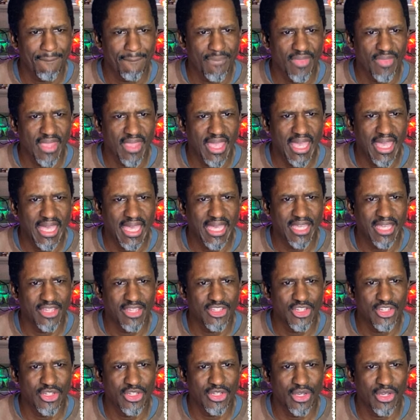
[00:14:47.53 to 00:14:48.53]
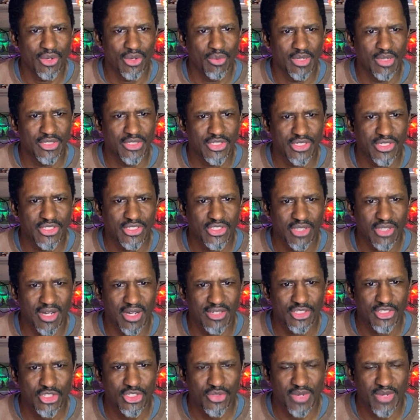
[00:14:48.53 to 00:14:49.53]
and you know what your start
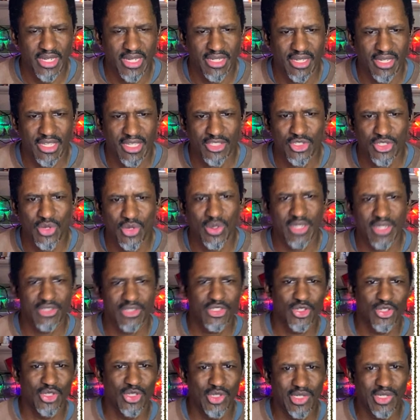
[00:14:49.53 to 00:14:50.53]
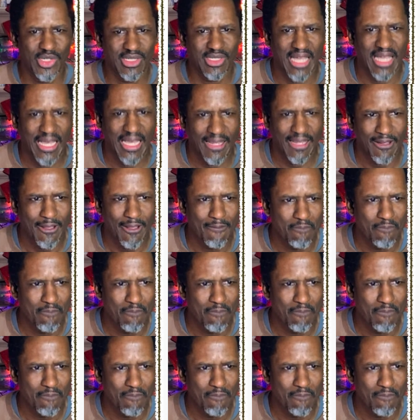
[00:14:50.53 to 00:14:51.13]
screen is going to look like.